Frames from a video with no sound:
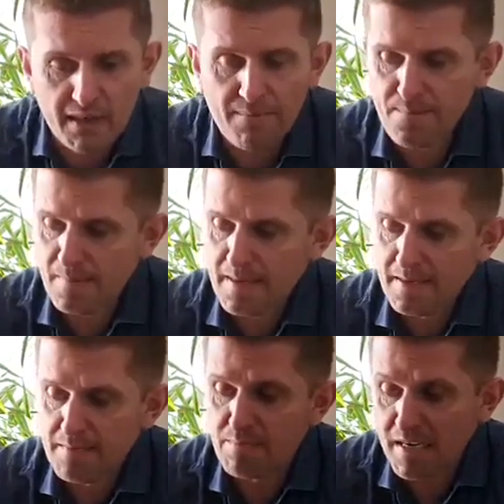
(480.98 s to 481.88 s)
wind off
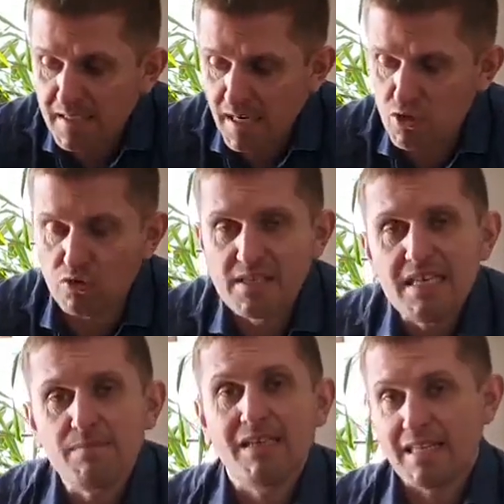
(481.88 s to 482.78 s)
my rollers of your
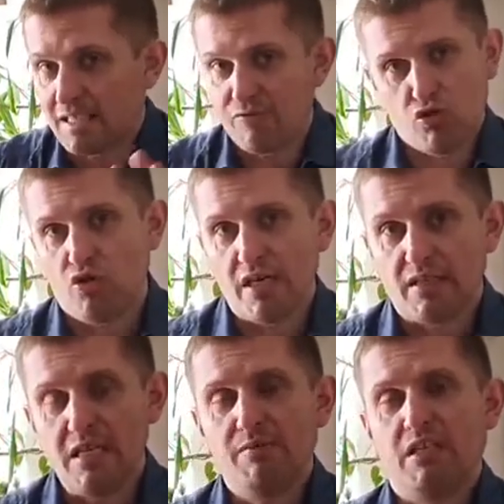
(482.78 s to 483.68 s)
prescription
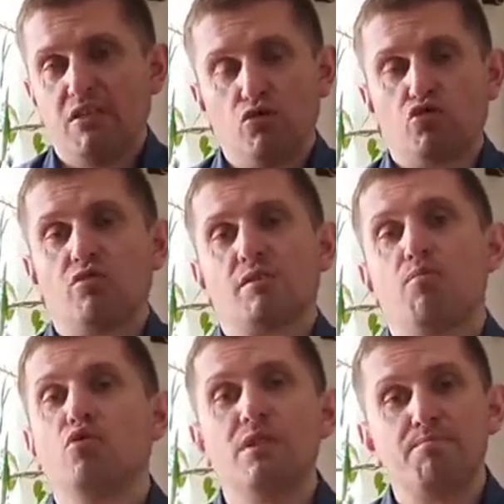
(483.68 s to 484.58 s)
by any
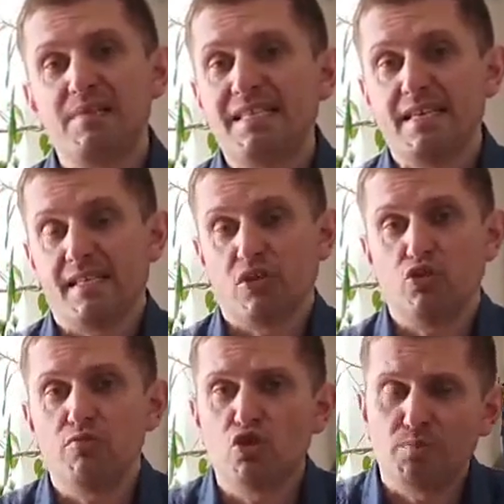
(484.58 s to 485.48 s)
prescription friends
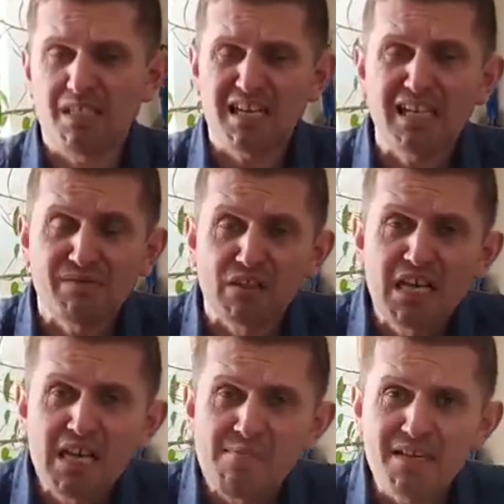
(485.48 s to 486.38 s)
say about it
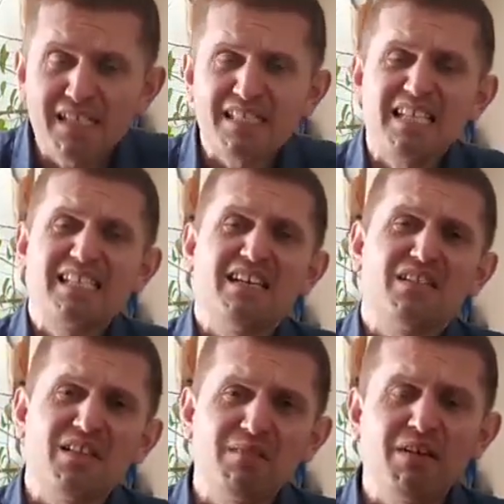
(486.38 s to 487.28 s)
told certainly
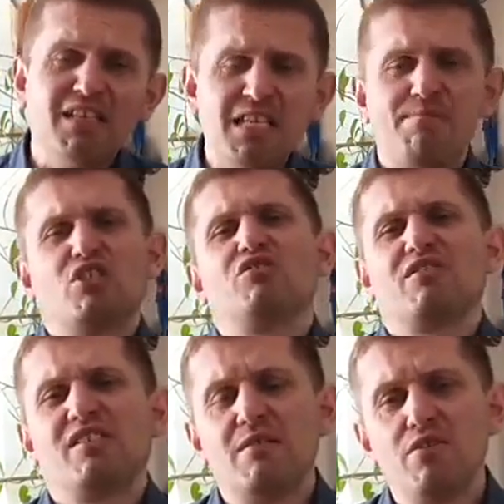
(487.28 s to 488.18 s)
not such
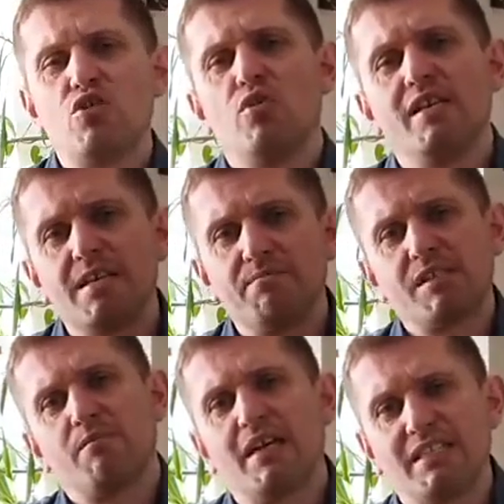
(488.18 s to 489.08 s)
eminent
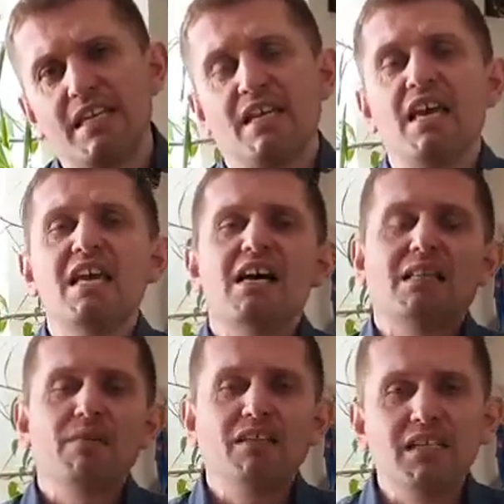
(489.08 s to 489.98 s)
the foreigner as their
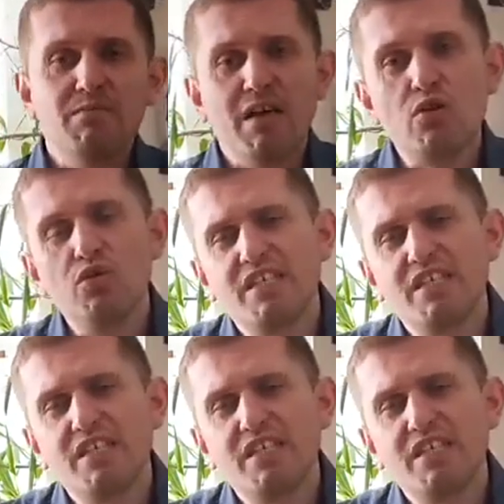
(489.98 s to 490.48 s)
nightingale